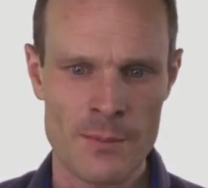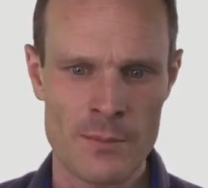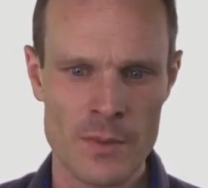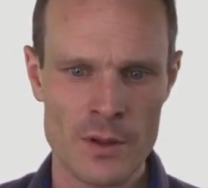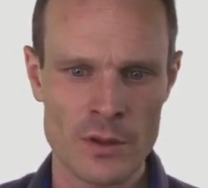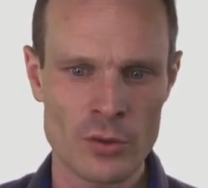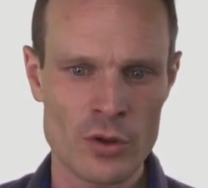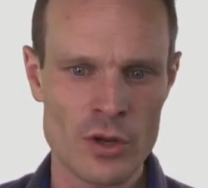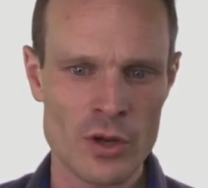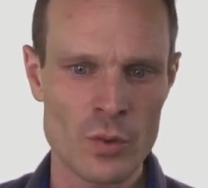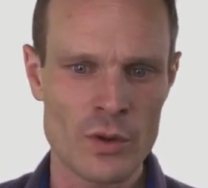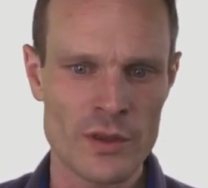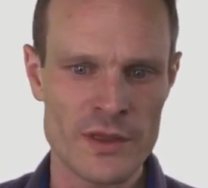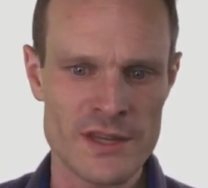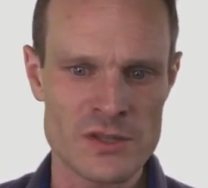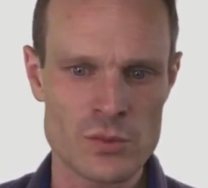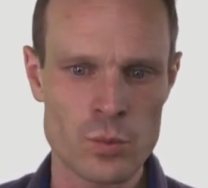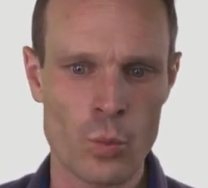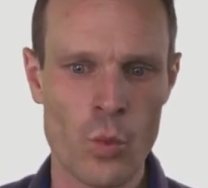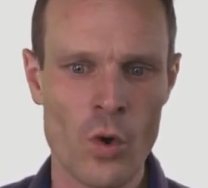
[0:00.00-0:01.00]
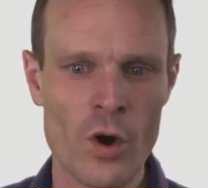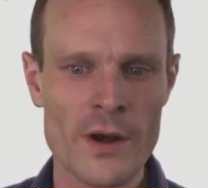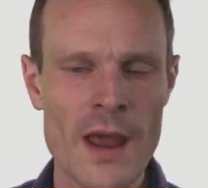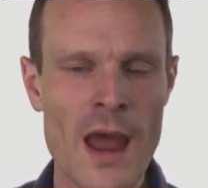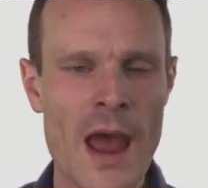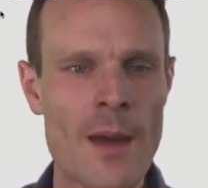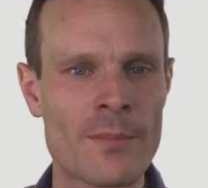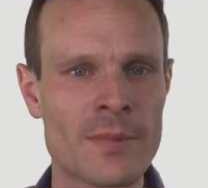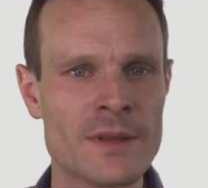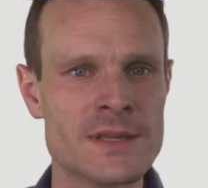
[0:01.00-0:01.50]
look at this what
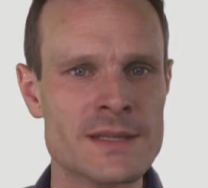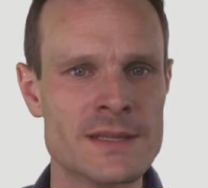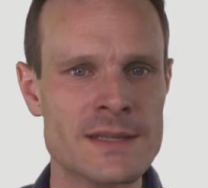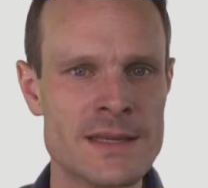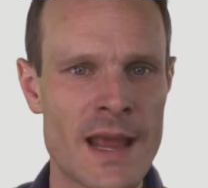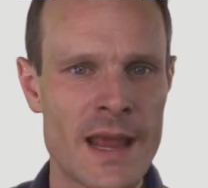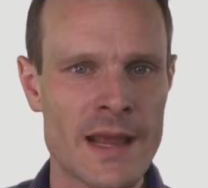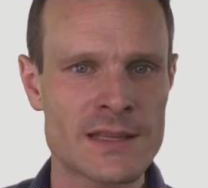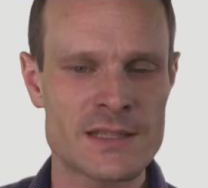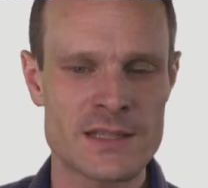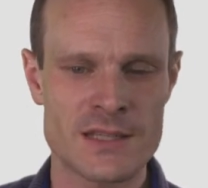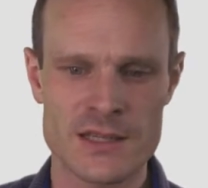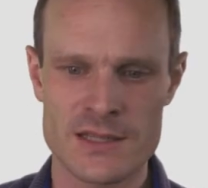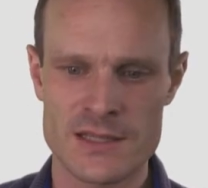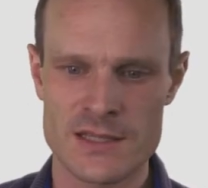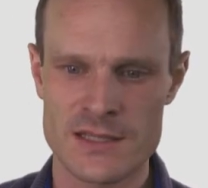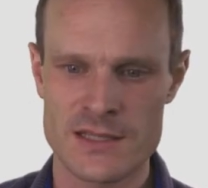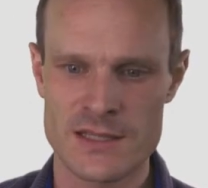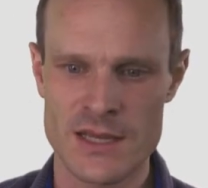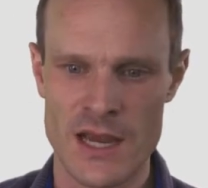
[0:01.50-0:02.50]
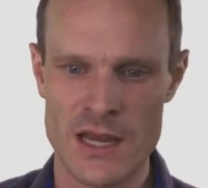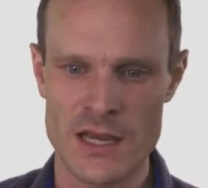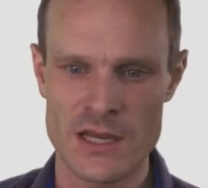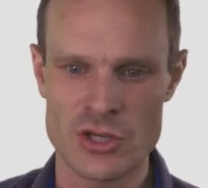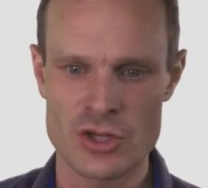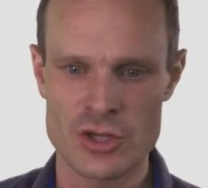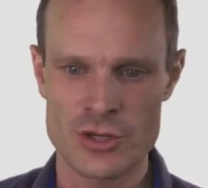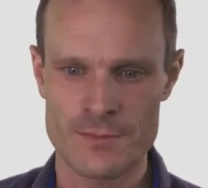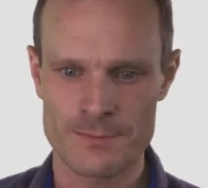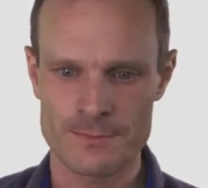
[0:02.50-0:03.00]
happens next
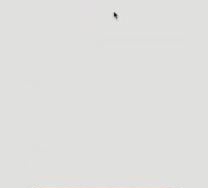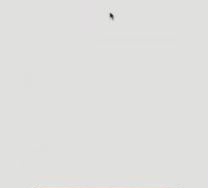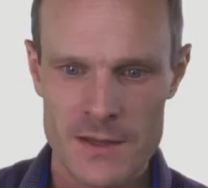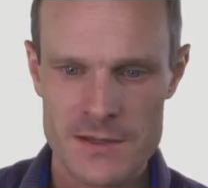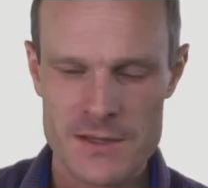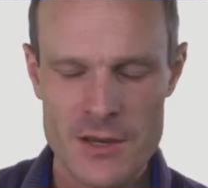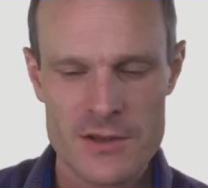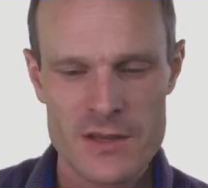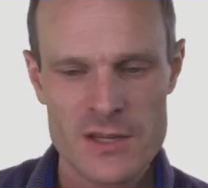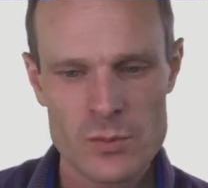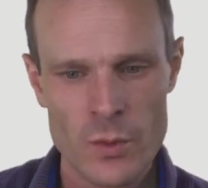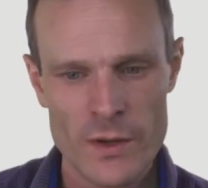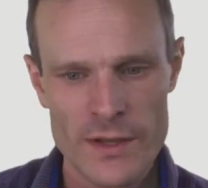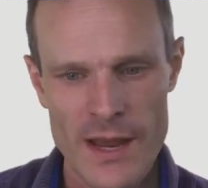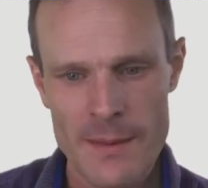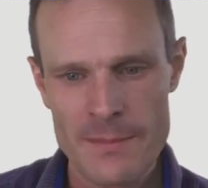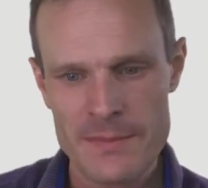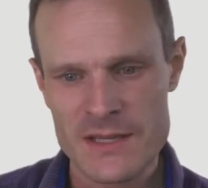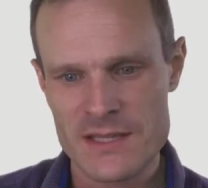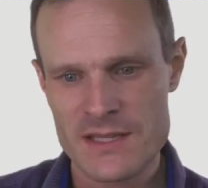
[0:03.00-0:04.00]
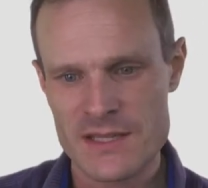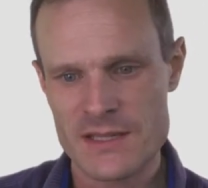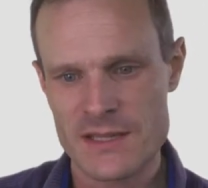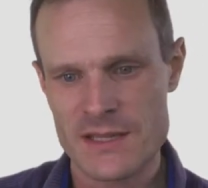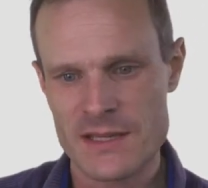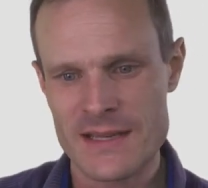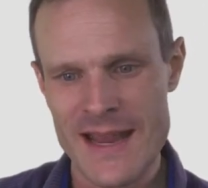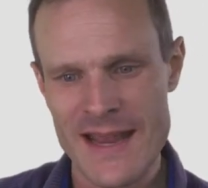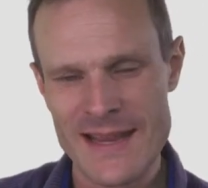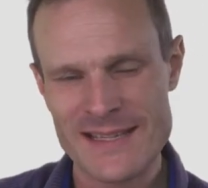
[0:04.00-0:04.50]
stage. So this what happens
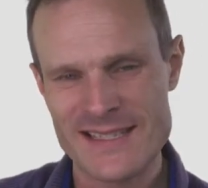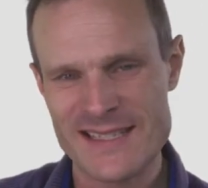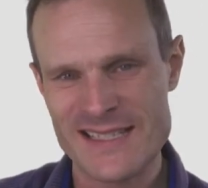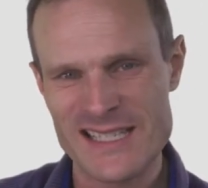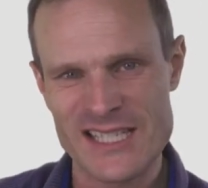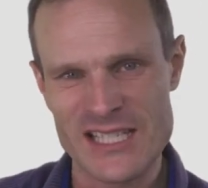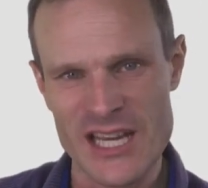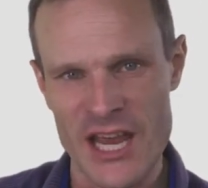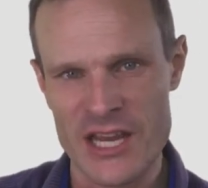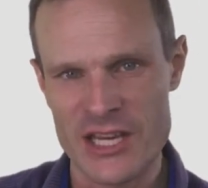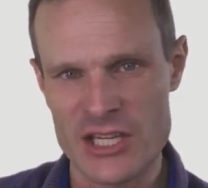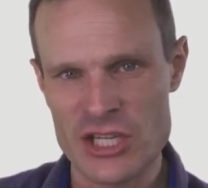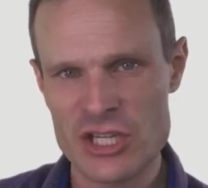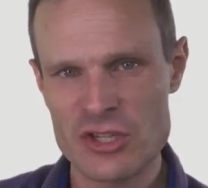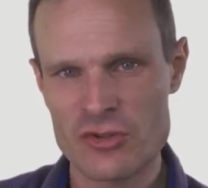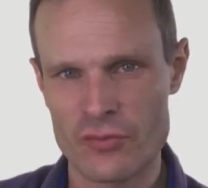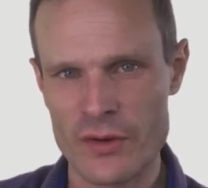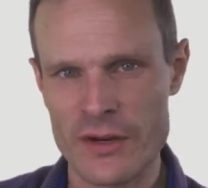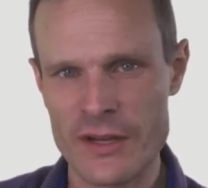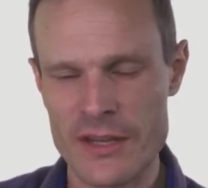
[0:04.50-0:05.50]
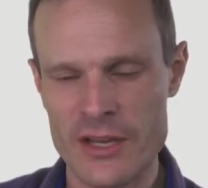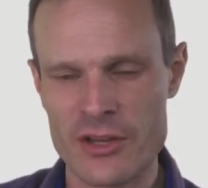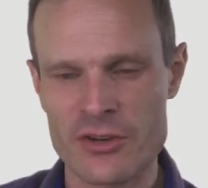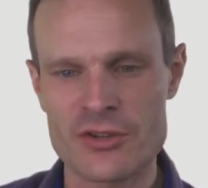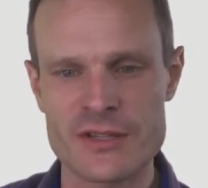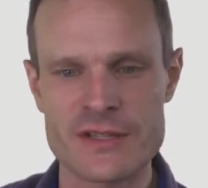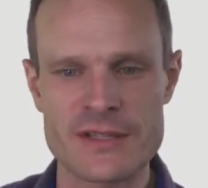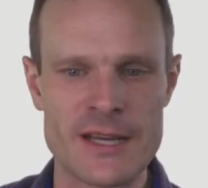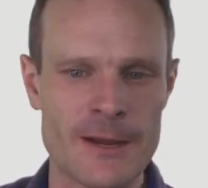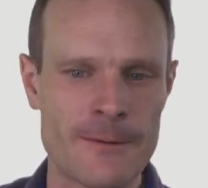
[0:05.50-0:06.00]
next stage is really
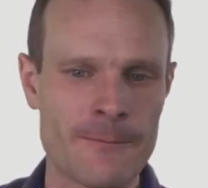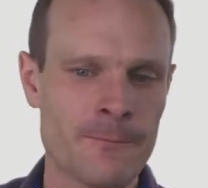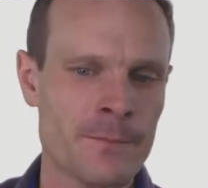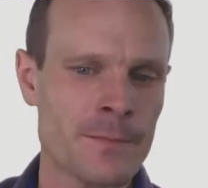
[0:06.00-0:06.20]
interesting.